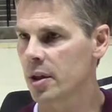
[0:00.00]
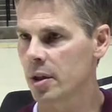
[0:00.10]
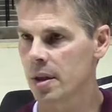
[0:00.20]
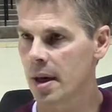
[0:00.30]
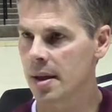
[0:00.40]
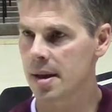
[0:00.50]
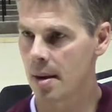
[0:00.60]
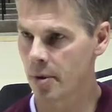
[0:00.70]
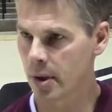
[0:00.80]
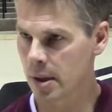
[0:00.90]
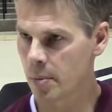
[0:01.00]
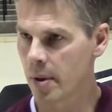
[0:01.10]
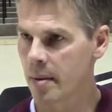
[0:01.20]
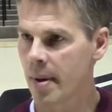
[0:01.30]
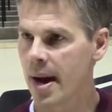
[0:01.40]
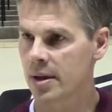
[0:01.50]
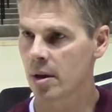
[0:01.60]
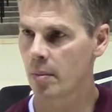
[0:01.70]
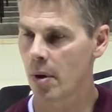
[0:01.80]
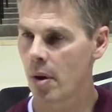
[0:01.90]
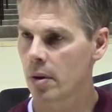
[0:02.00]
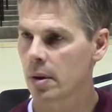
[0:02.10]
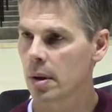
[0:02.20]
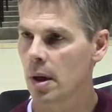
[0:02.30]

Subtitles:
Just anytime you get to play basketball,